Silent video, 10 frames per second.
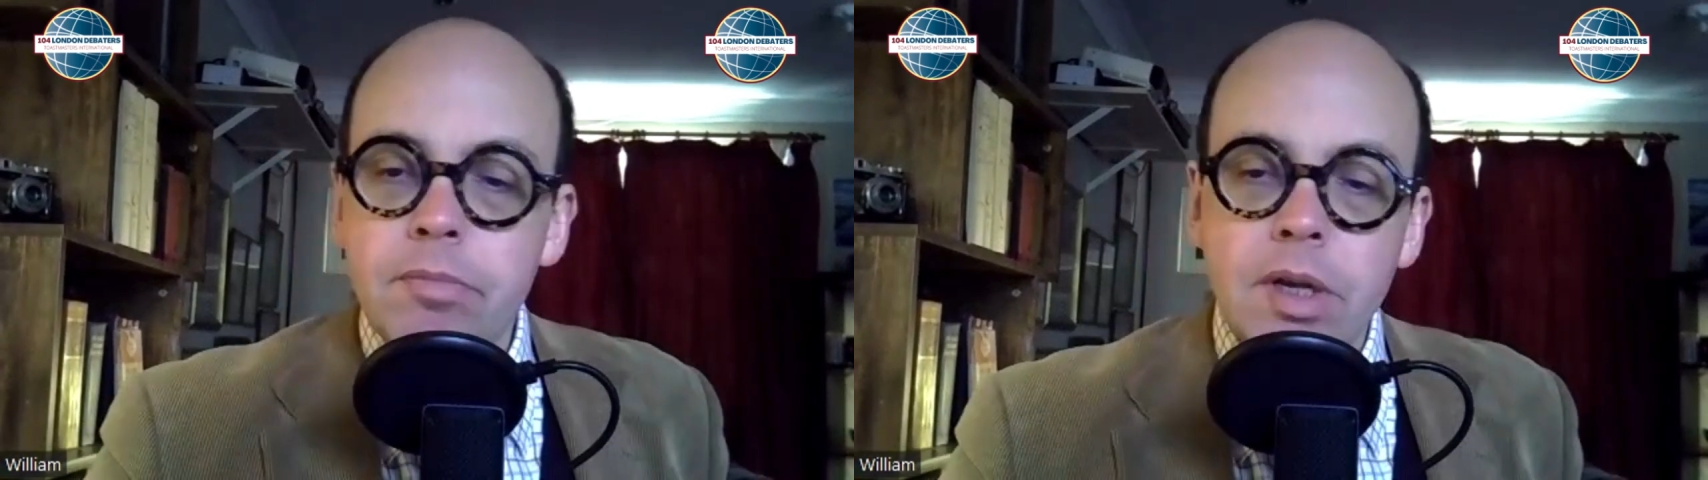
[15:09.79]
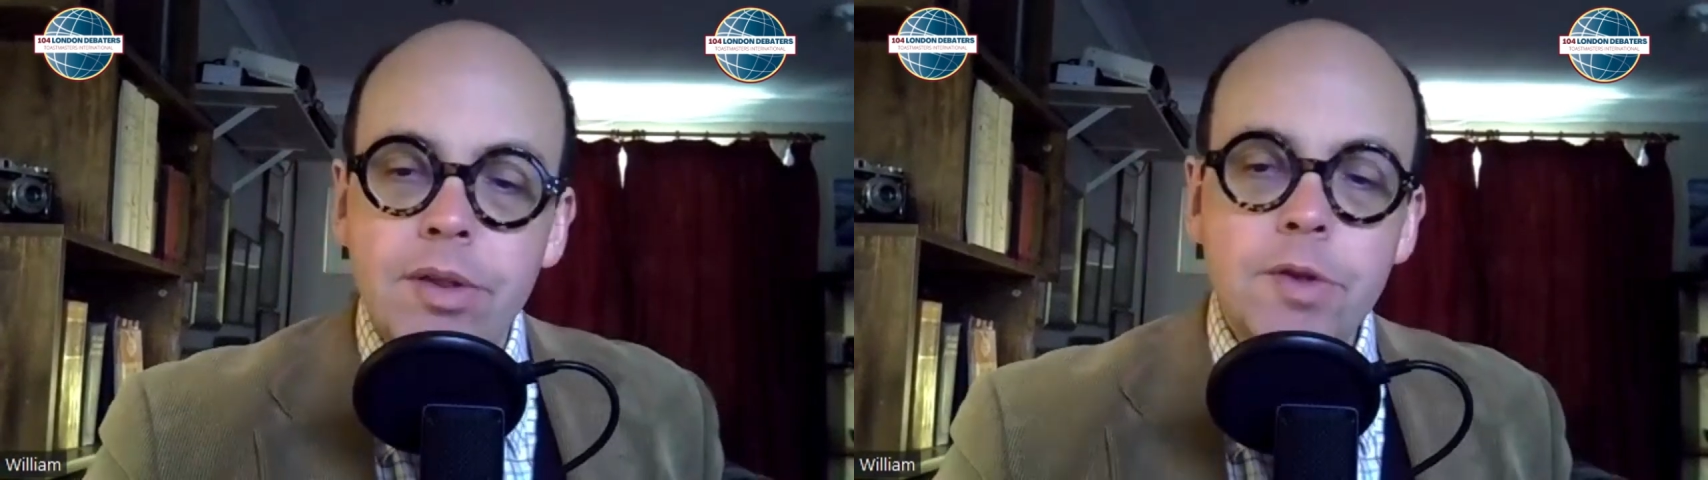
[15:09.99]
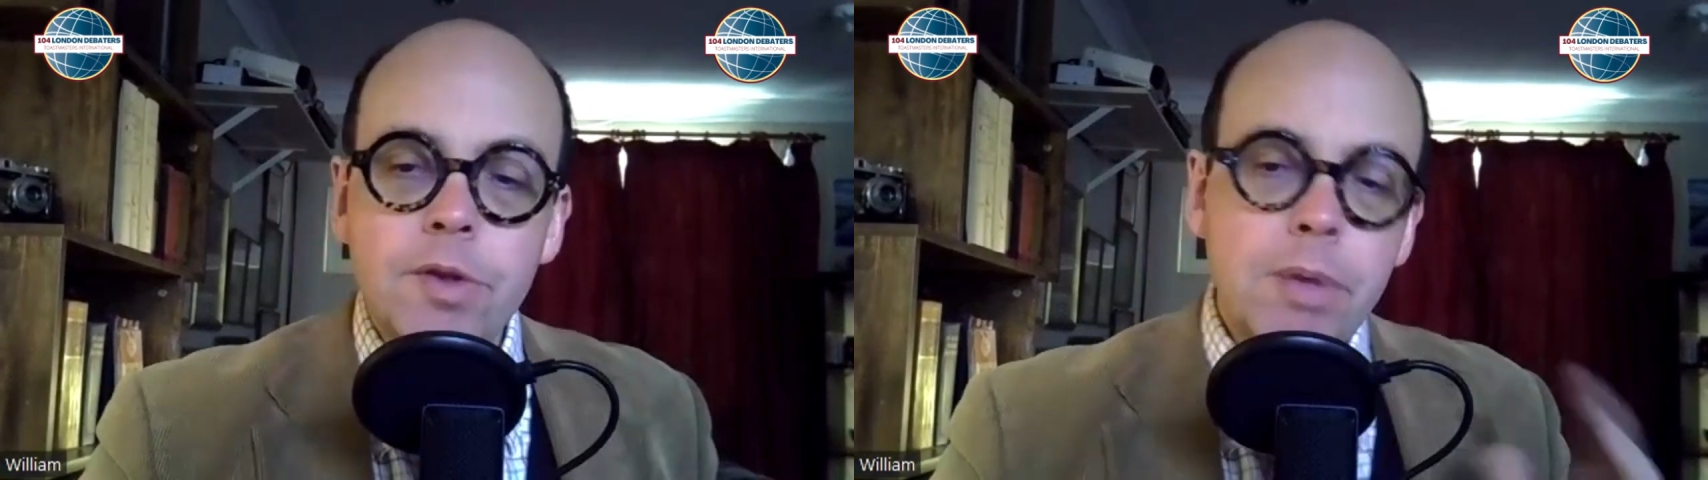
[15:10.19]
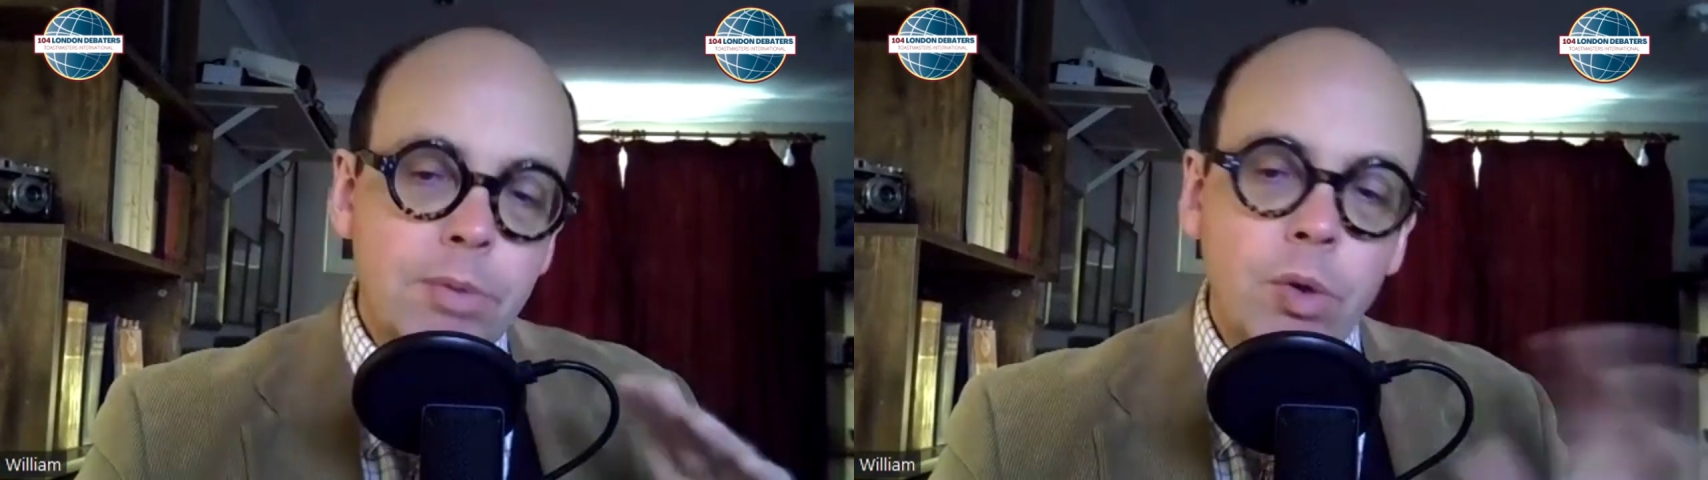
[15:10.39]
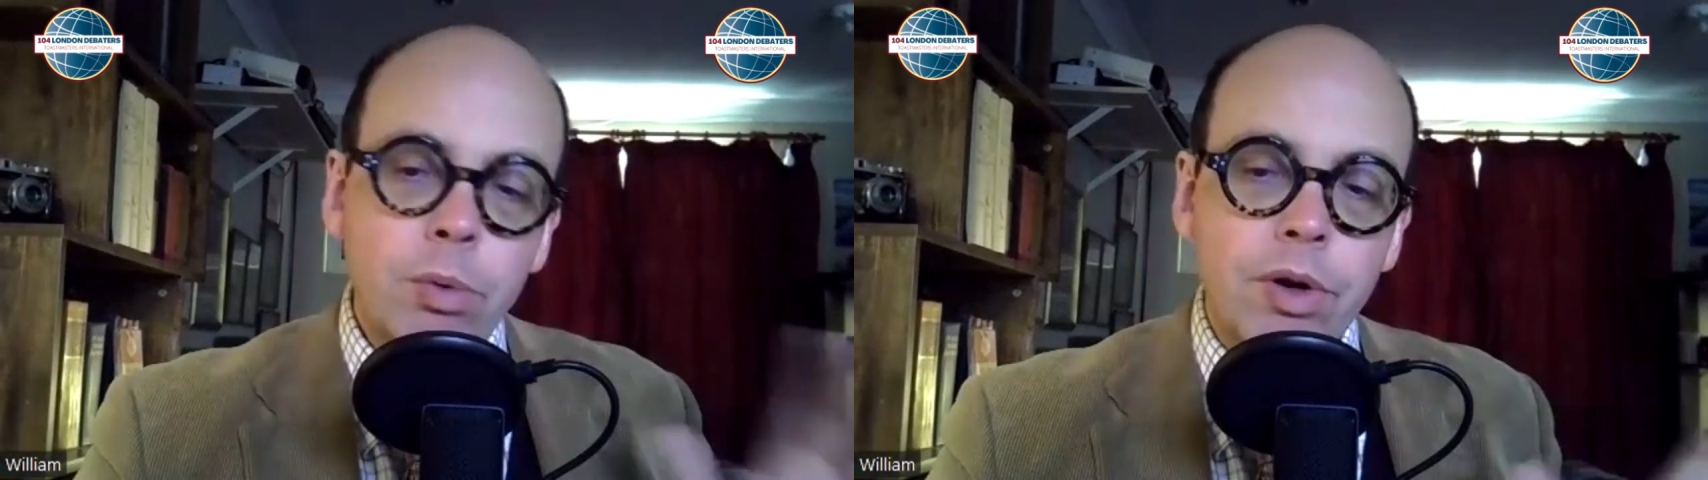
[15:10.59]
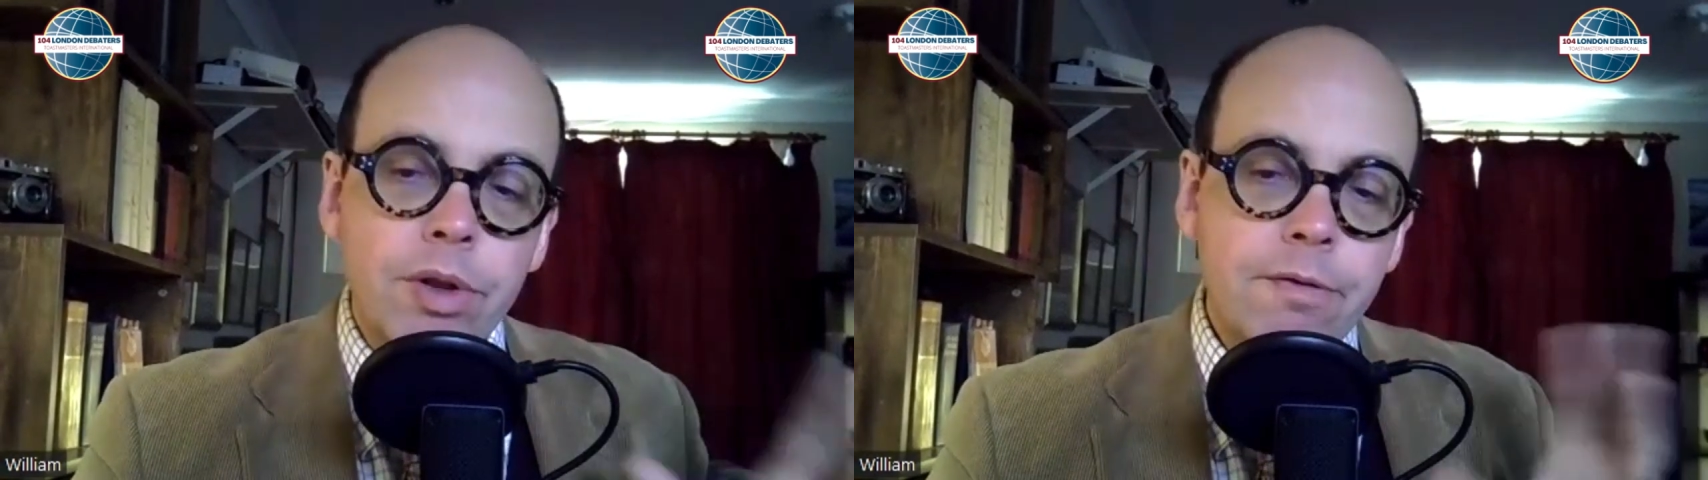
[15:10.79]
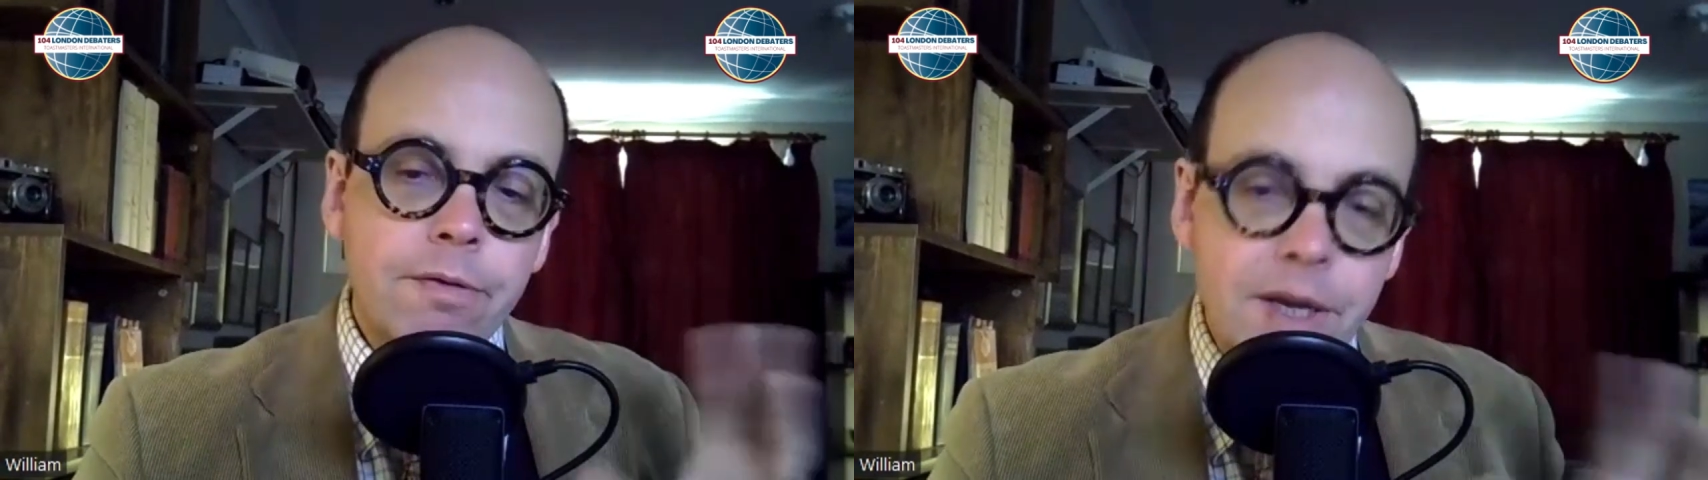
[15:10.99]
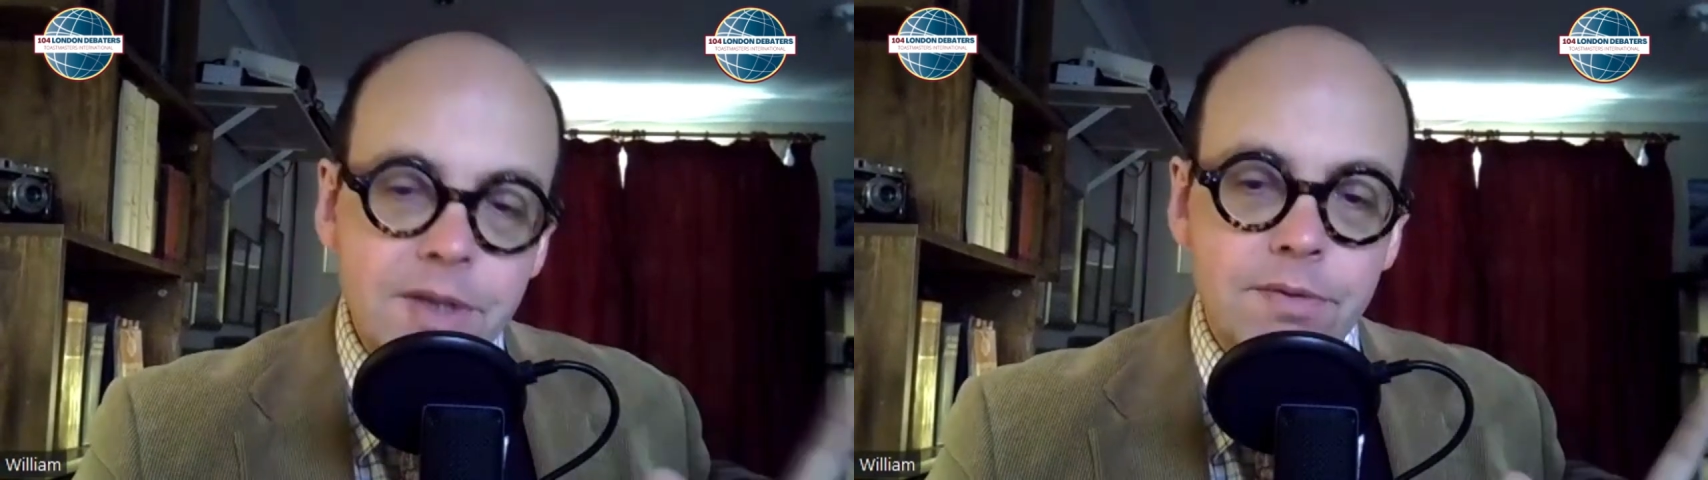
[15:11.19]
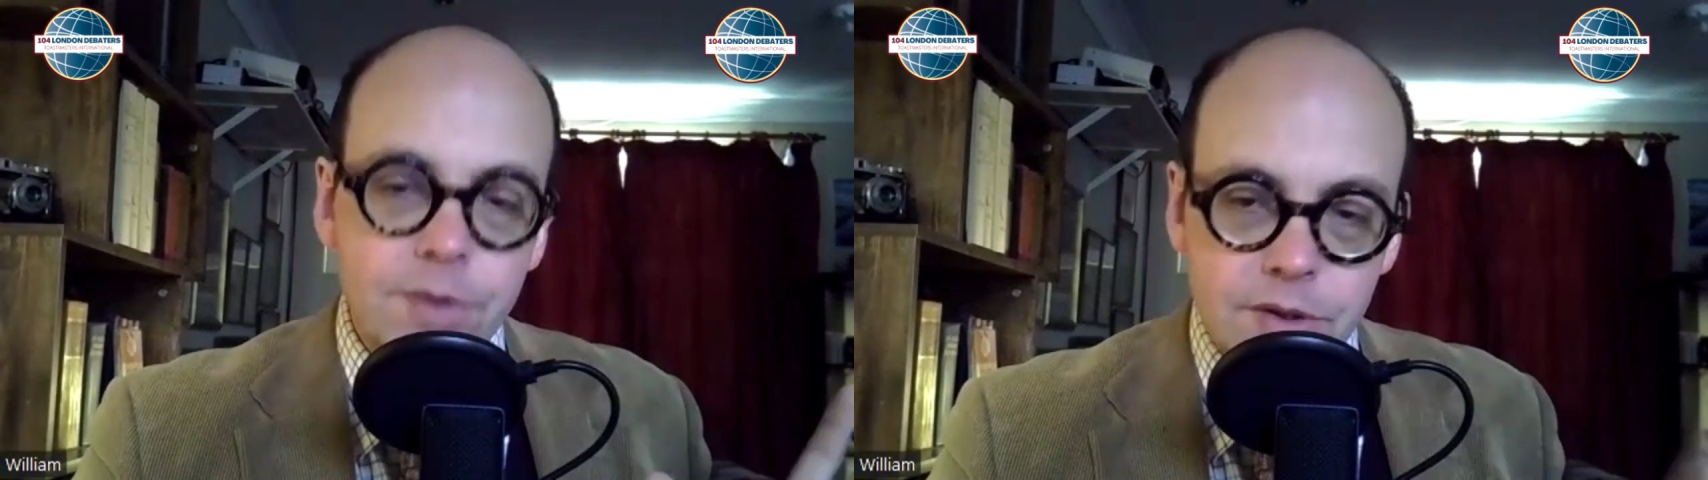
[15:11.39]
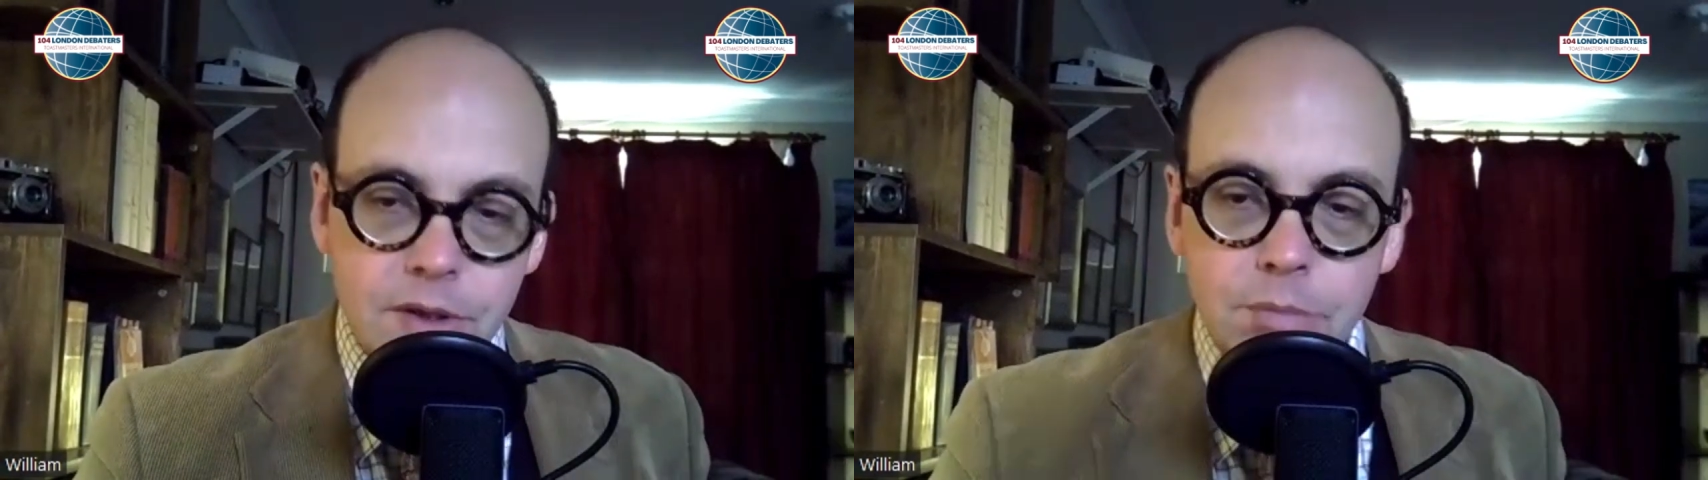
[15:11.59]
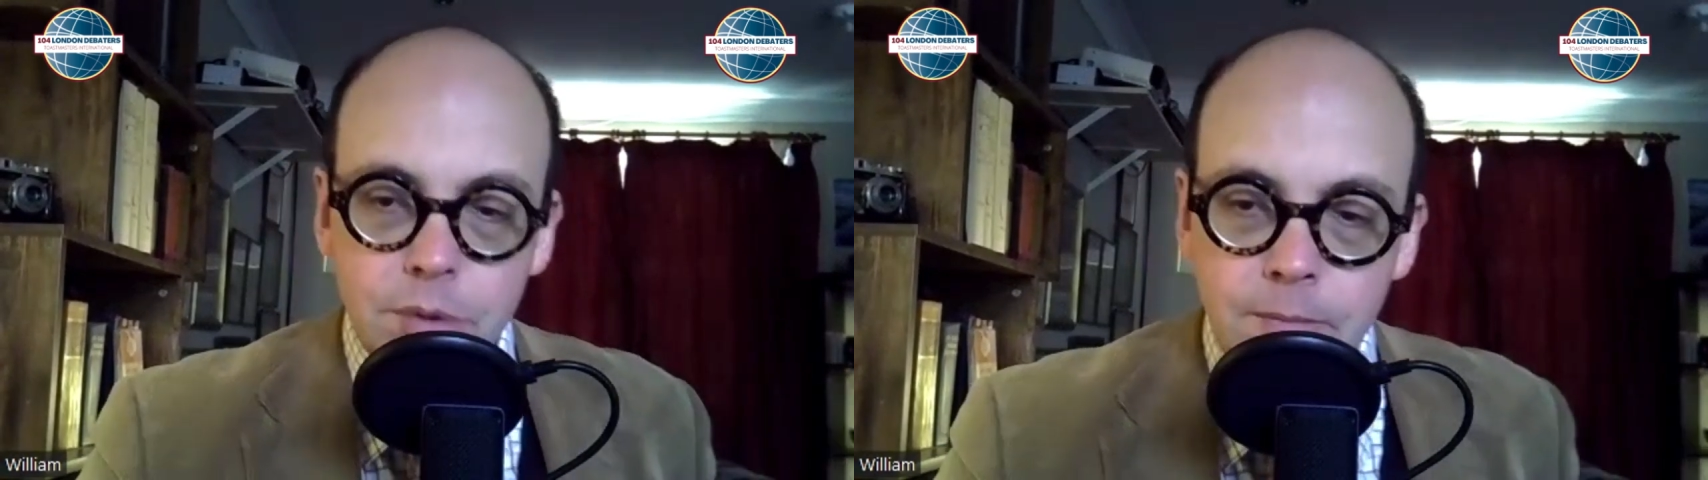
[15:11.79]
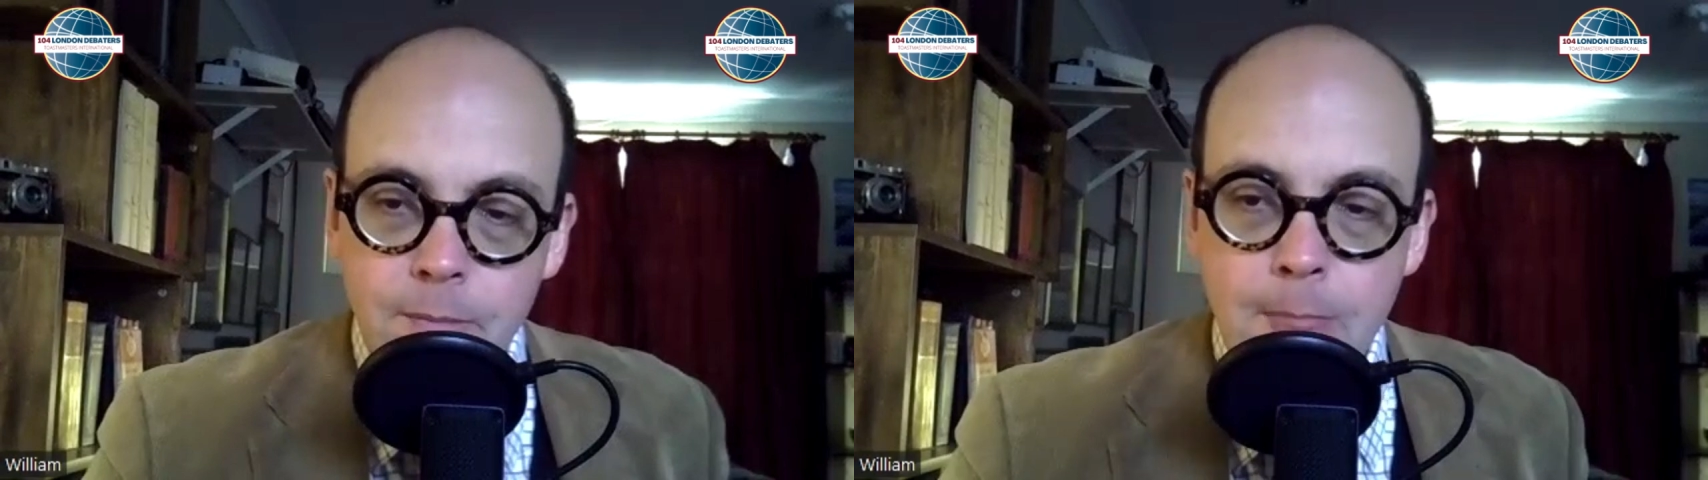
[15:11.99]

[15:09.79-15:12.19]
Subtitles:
those people who are on the fence, for example,